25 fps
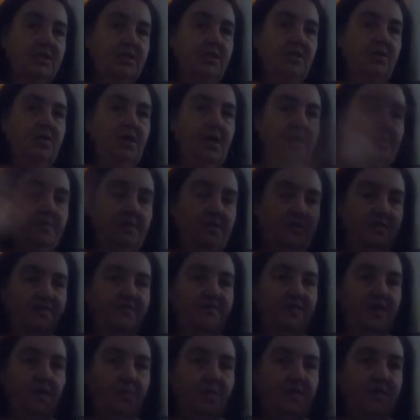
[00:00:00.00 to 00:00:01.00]
to
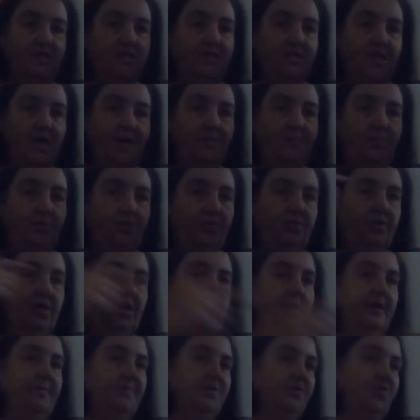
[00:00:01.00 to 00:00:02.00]
interfere with your temporal
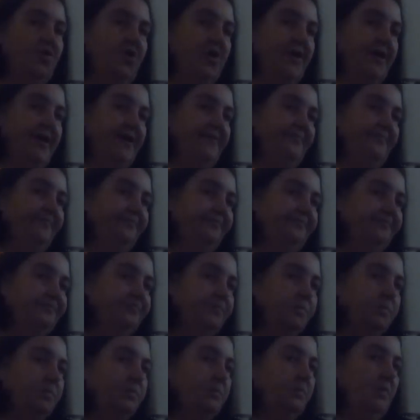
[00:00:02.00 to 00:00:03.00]
lobes, right?
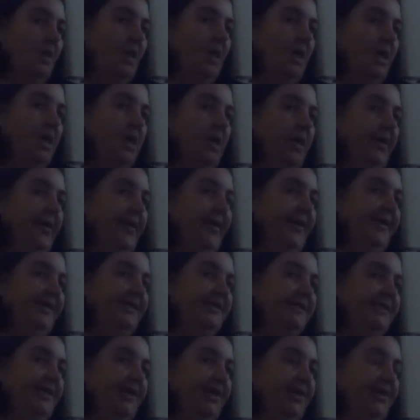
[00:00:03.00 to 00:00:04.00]

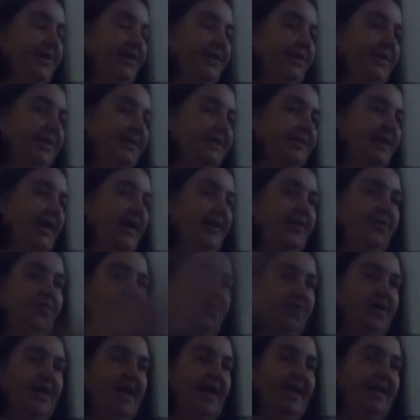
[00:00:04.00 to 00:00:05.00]
And so in this
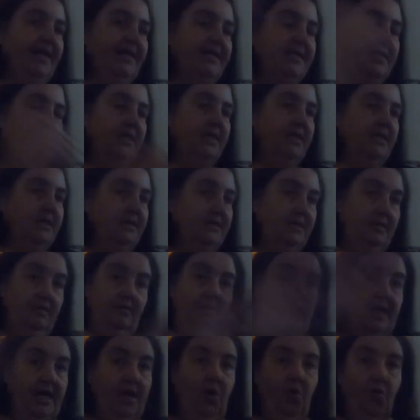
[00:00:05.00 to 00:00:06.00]
other reality, there's
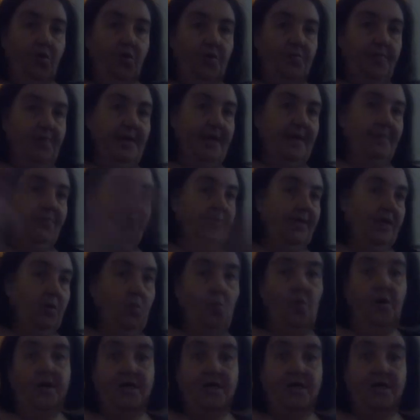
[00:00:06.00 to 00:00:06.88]
all the people that